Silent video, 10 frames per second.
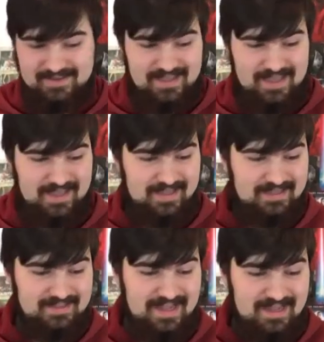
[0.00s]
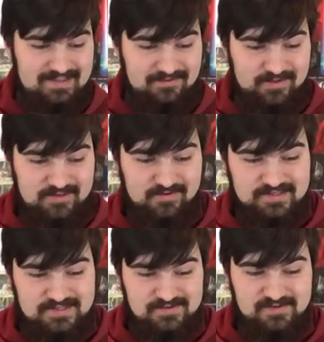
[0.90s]
And that Toy Story
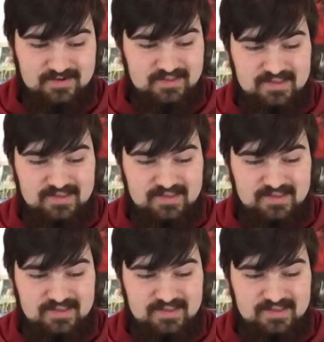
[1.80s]
2, you can